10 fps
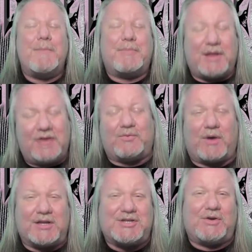please
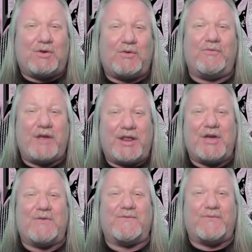watch the whole
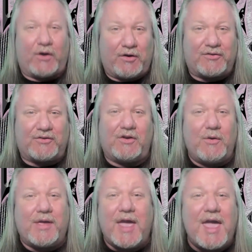video first,
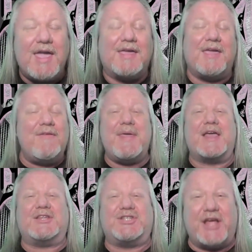okay? Give me
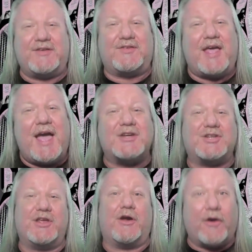a chance to
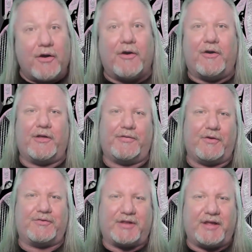actually earn
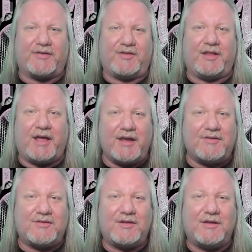those clicks and
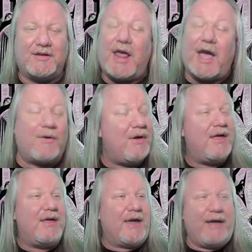likes. Now,
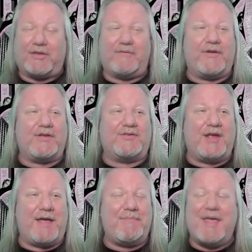after the video's
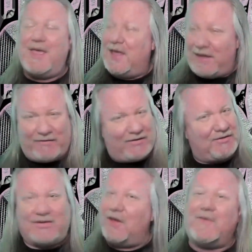done, if you
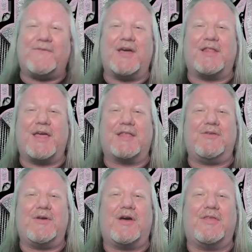still feel like
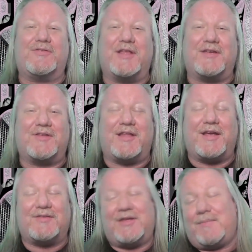doing all those clicks and
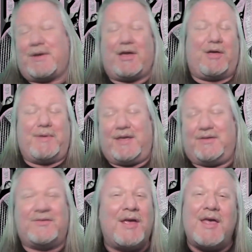likes, then by all means,